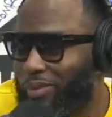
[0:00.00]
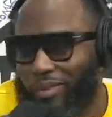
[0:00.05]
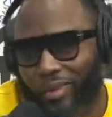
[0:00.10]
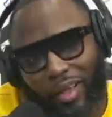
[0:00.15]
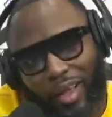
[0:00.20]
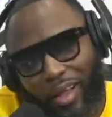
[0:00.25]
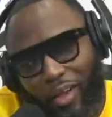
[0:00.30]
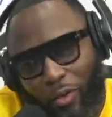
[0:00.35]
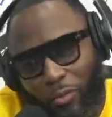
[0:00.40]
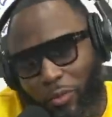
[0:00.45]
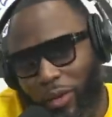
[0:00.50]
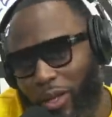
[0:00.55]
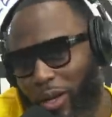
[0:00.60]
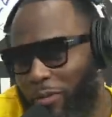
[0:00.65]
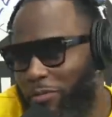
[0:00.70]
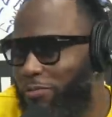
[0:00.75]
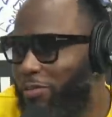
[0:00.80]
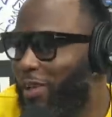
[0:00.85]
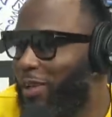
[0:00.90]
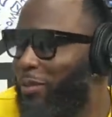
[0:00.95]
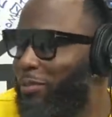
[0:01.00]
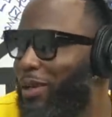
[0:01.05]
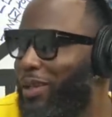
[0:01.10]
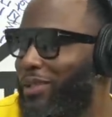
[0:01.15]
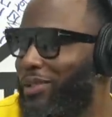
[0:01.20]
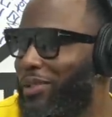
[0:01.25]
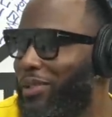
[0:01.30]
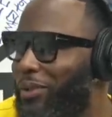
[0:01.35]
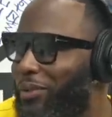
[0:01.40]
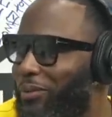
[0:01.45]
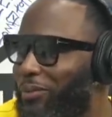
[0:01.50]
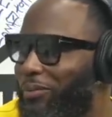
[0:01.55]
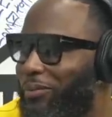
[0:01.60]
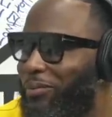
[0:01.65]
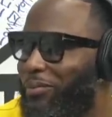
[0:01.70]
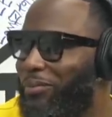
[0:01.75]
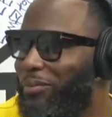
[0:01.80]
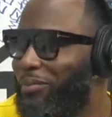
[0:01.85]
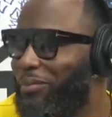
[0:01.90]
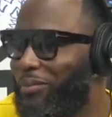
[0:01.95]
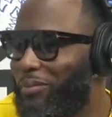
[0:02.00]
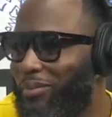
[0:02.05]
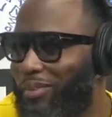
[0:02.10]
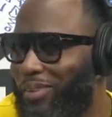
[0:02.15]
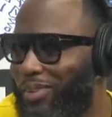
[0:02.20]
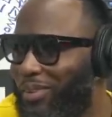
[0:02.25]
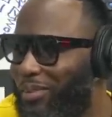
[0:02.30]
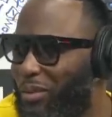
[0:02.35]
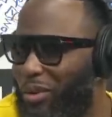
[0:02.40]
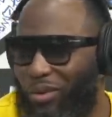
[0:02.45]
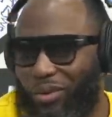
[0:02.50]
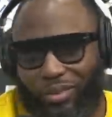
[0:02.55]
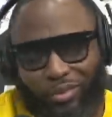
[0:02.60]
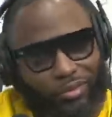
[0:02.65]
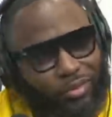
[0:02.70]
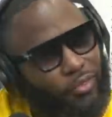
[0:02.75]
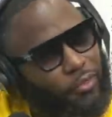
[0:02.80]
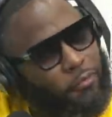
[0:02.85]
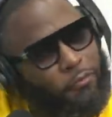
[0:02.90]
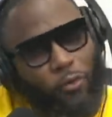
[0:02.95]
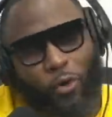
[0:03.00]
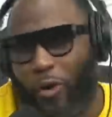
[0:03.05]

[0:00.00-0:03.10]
Oh man, I'm feeling myself. Whole 47 minutes.